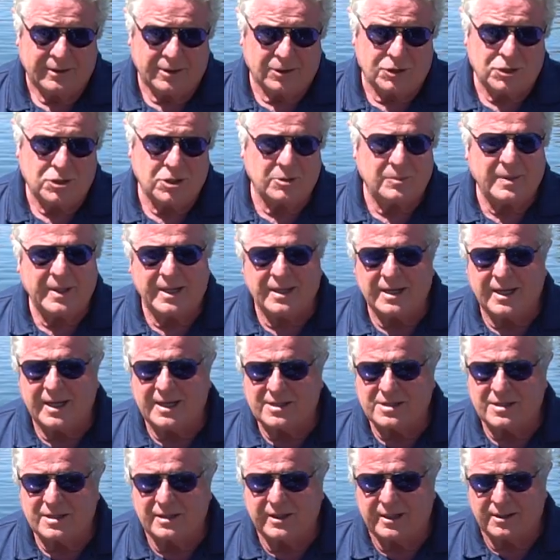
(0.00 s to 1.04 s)
There should be an
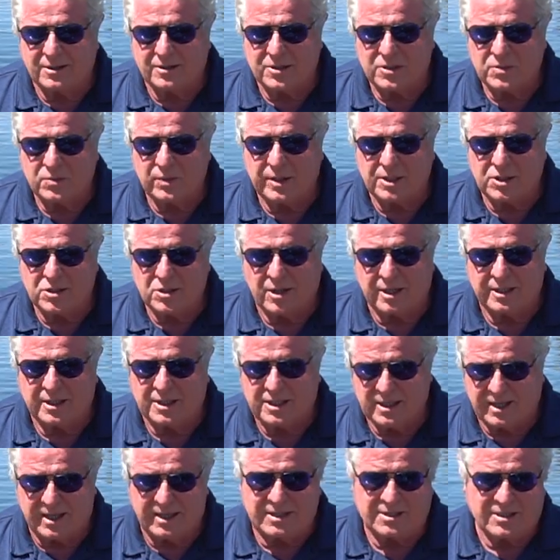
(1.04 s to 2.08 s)
isolator switch on
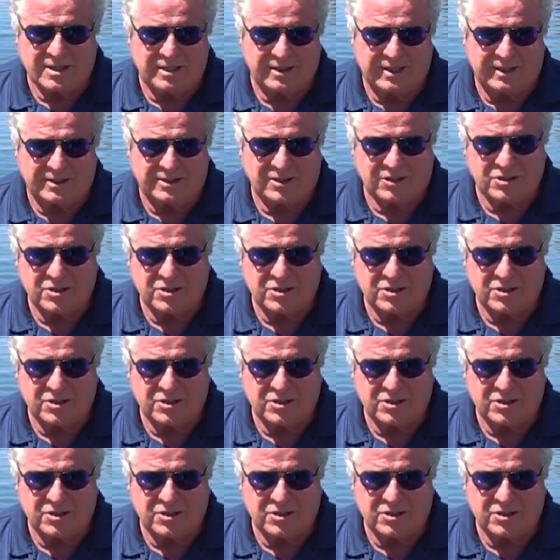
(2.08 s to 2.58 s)
it to isolate the